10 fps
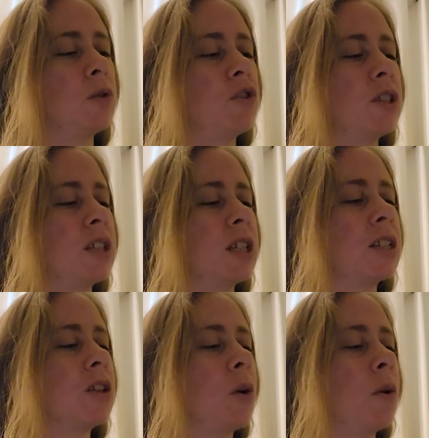just as
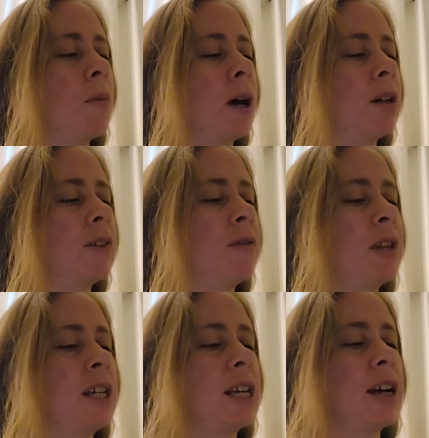no amount of
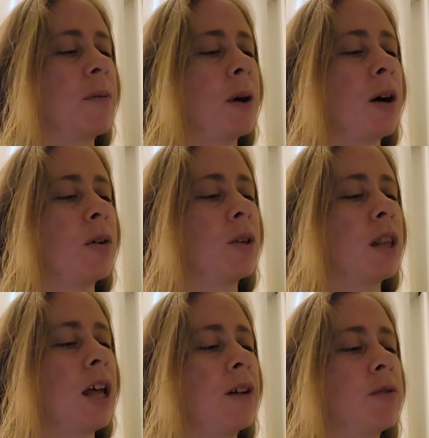thinking about
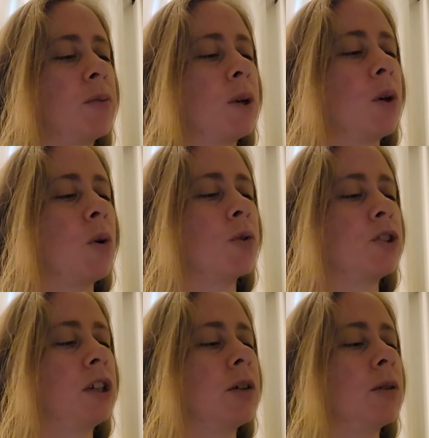love will hold
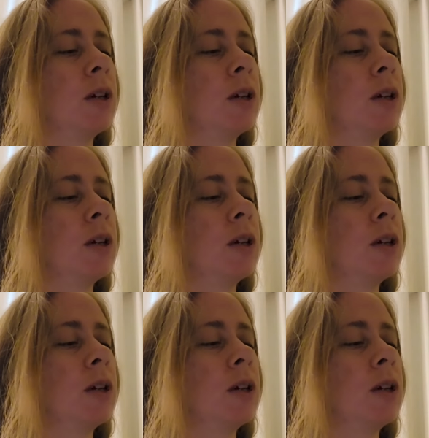you.